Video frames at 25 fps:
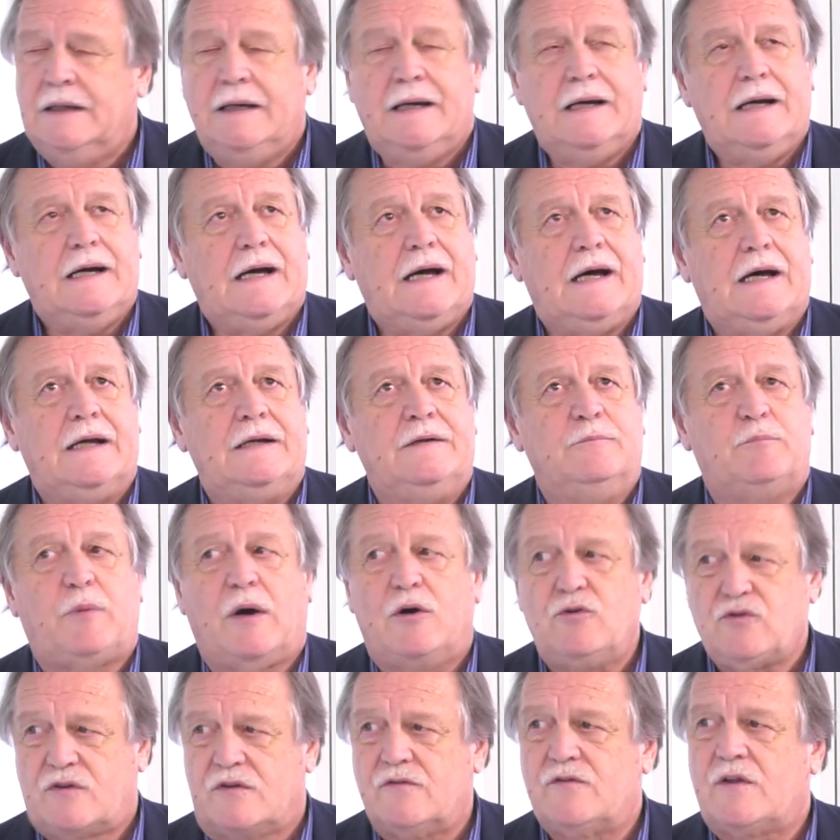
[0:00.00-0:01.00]
and
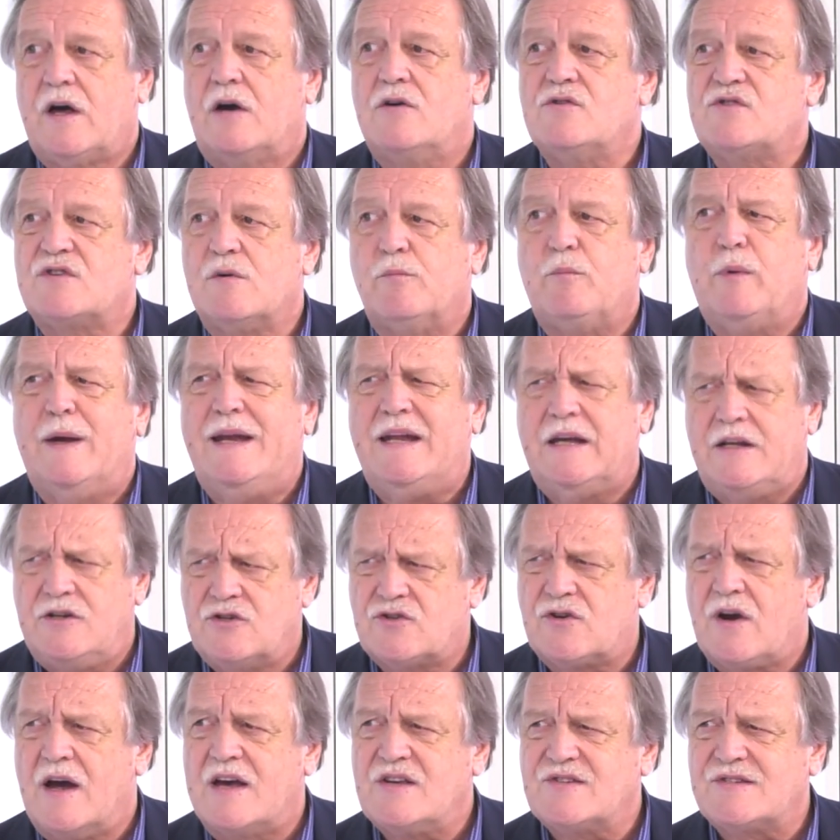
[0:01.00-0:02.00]
both of those have been
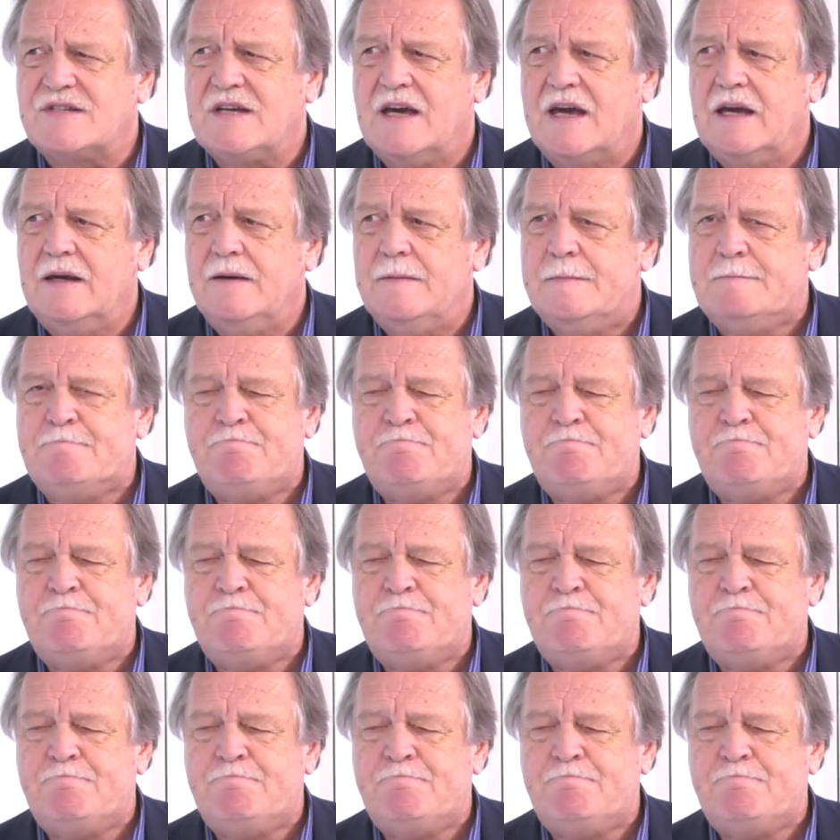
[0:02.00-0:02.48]
interesting.